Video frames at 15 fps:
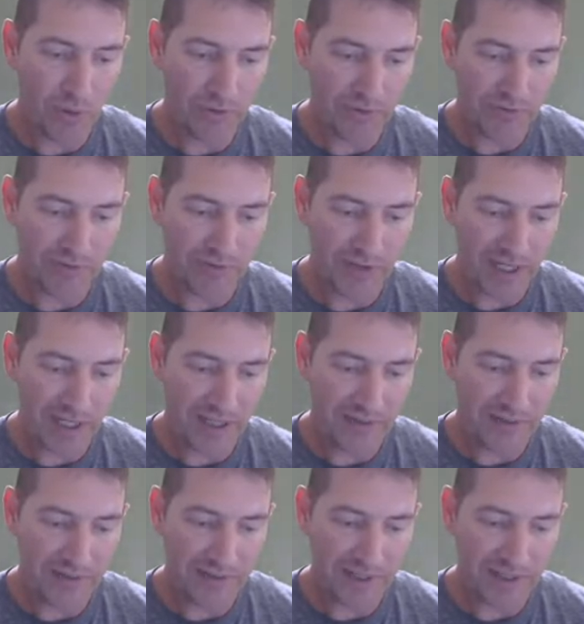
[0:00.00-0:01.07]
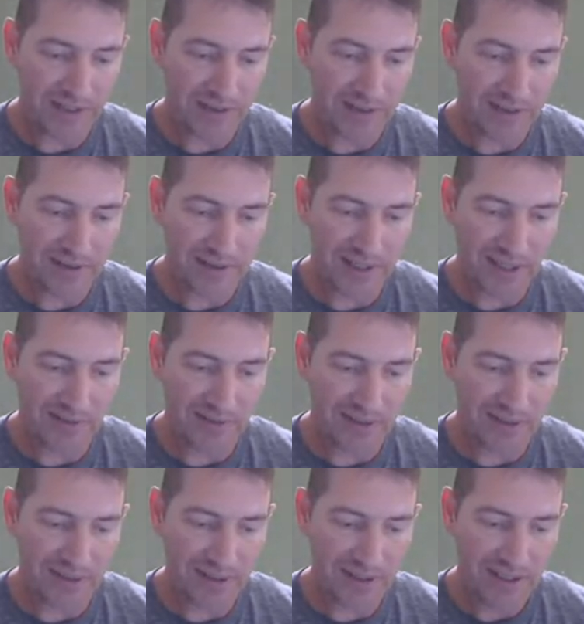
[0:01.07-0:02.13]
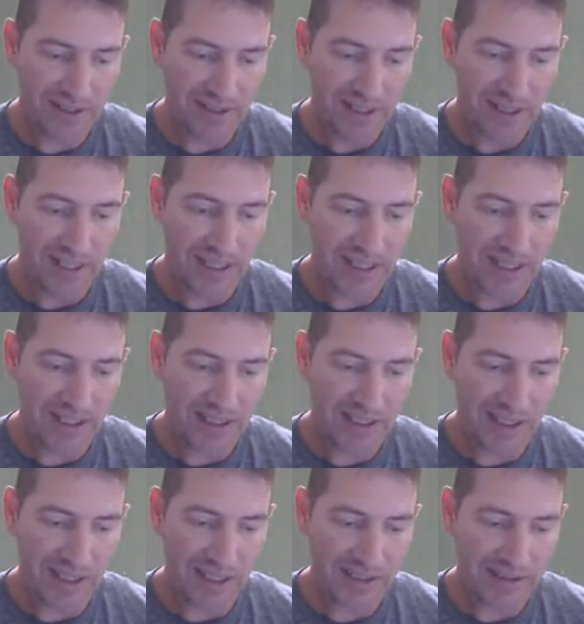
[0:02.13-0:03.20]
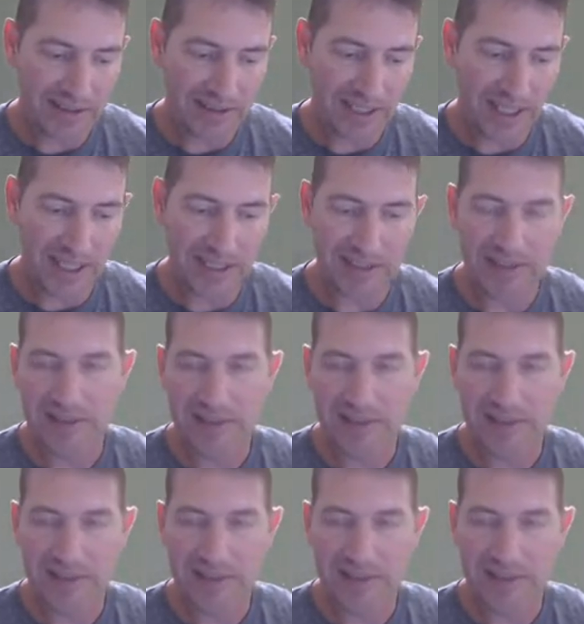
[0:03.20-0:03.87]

5, 6, 7, 8, 9, 10.